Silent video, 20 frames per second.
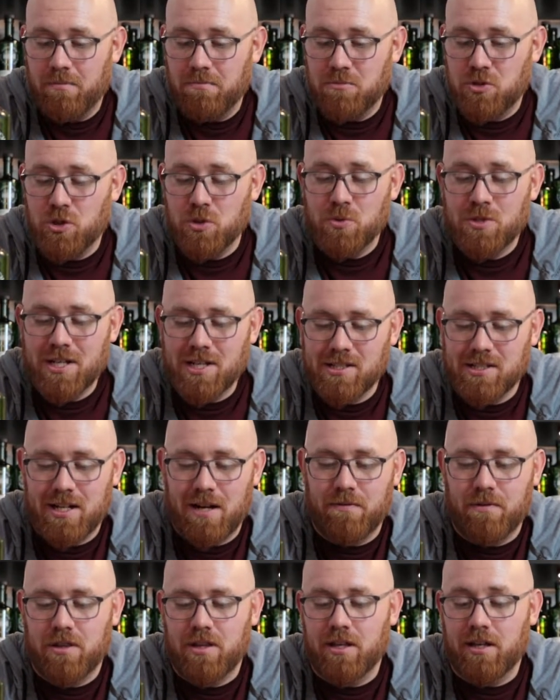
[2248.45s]
duties and
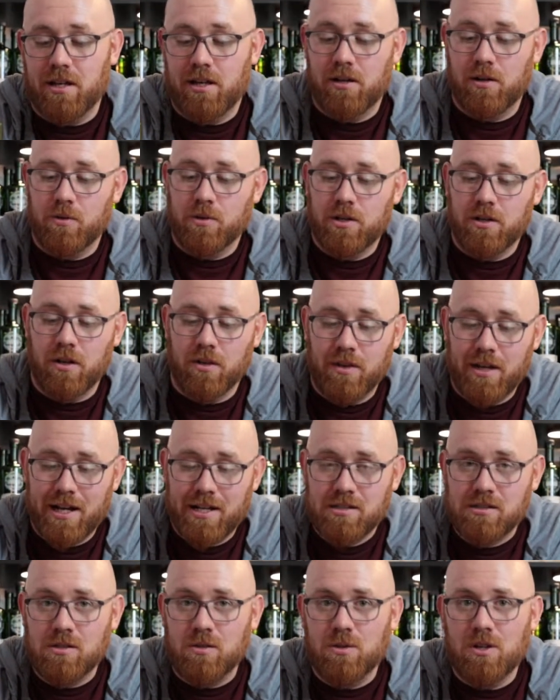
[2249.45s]
everything included on
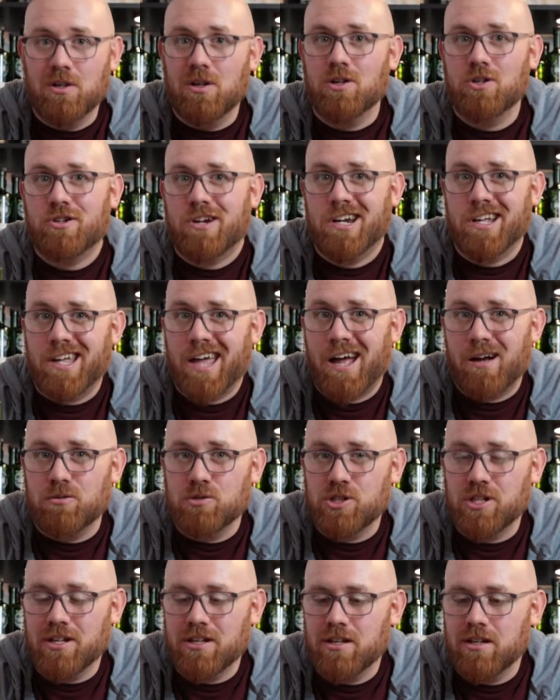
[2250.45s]
that, so they're not trying to
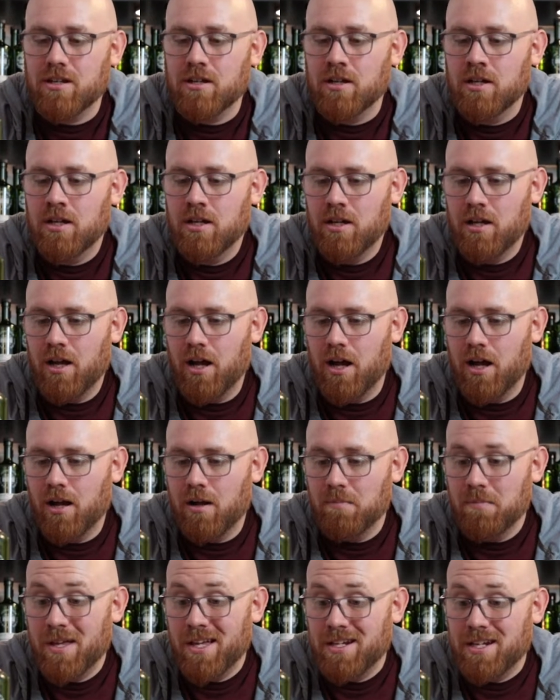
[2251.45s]
gouge you here.
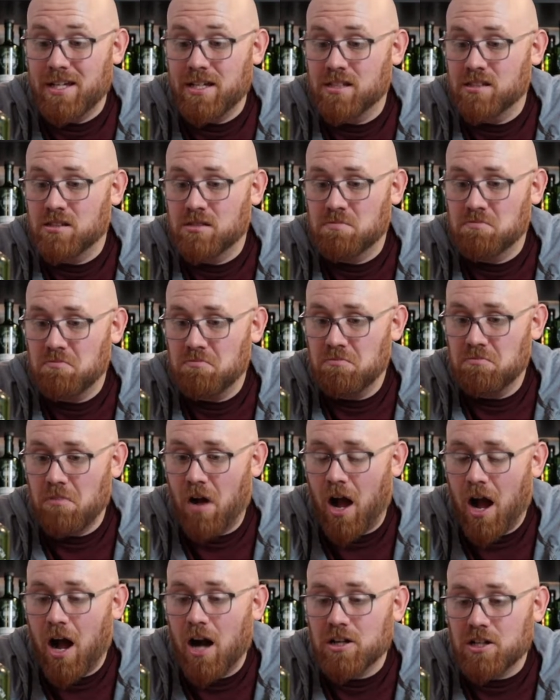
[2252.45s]
It is
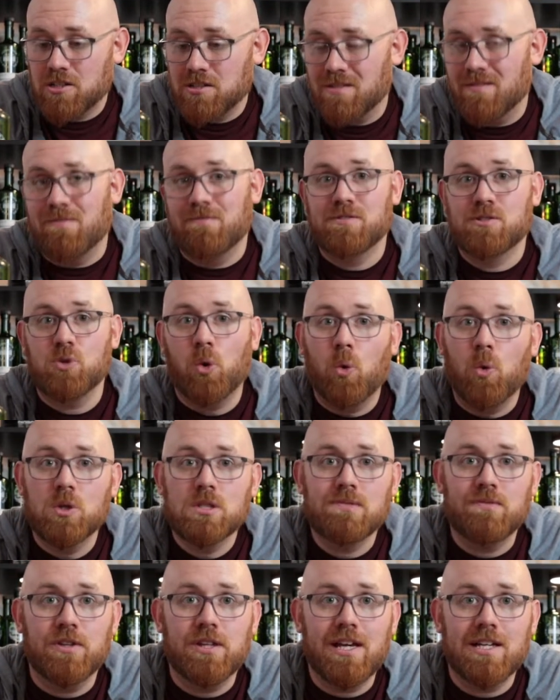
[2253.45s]
harder to
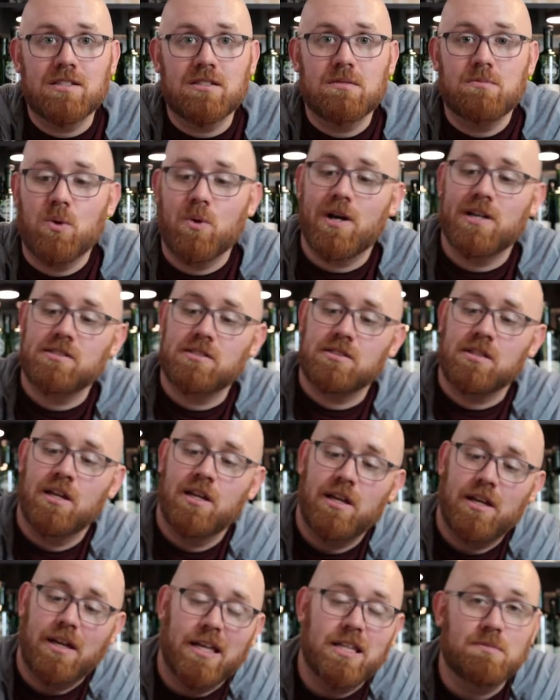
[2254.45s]
source for the SMWS.
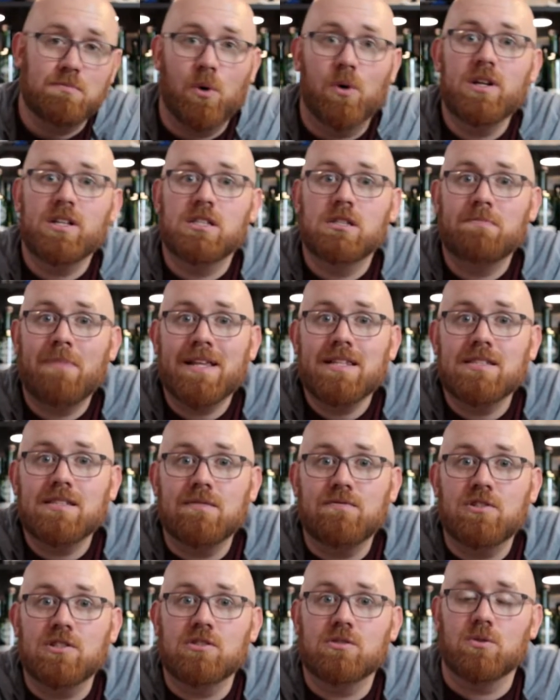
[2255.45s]
It's more
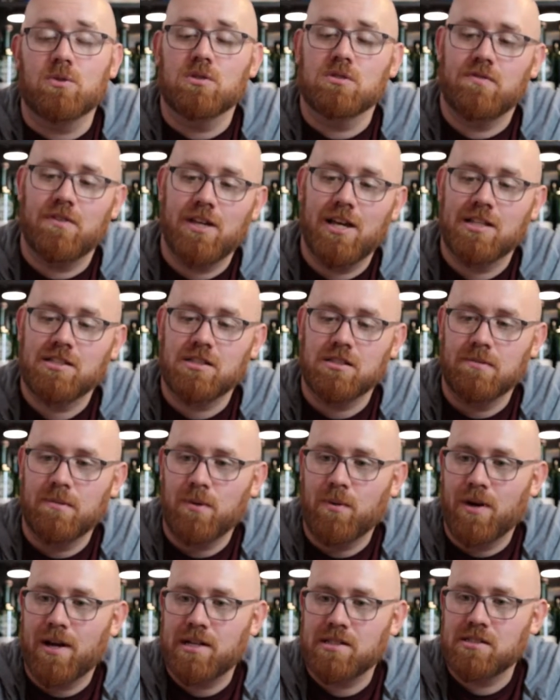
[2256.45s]
expensive to source for the
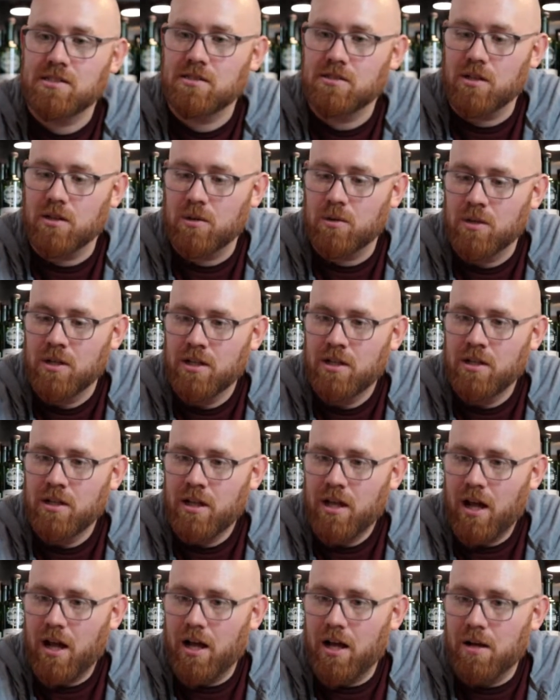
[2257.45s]
SMWS, so
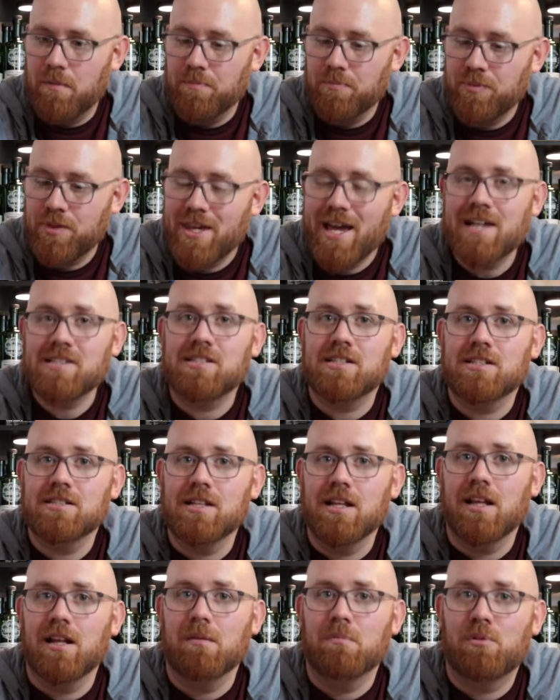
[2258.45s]
yes, it is a
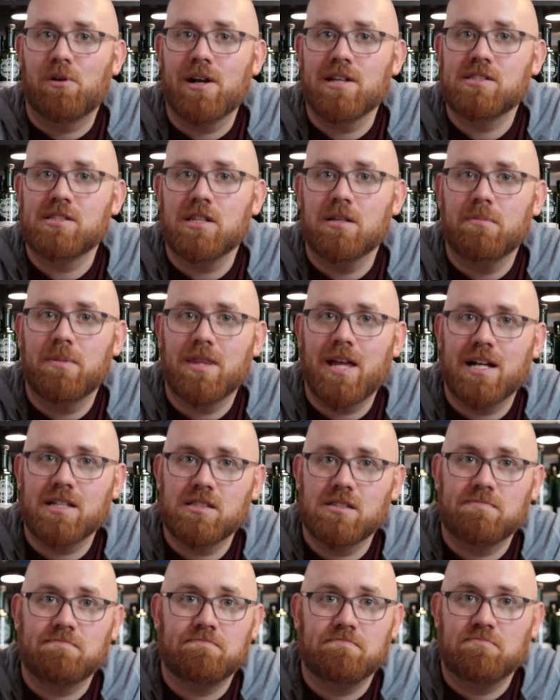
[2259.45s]
little pricier, but
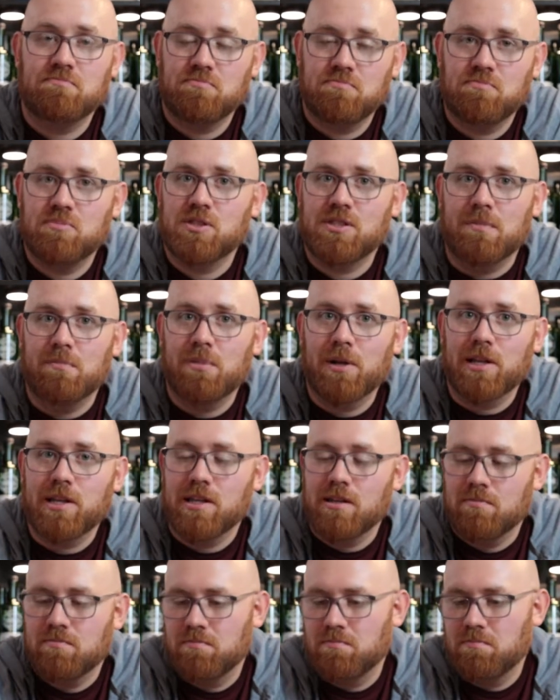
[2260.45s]
that's
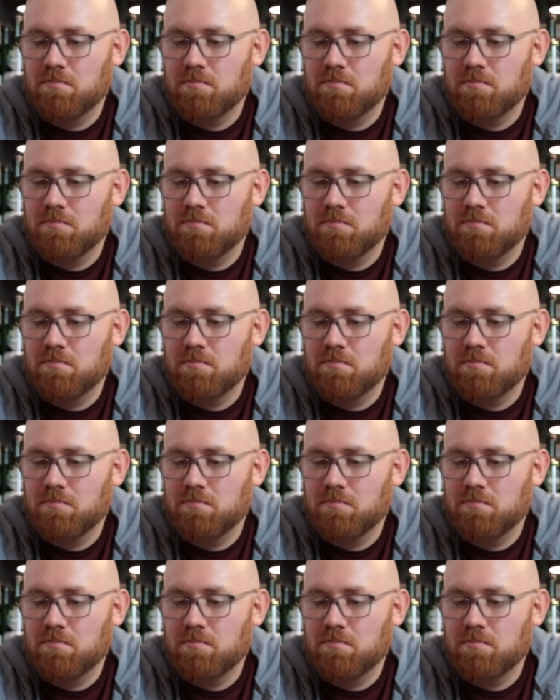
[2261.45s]
simply,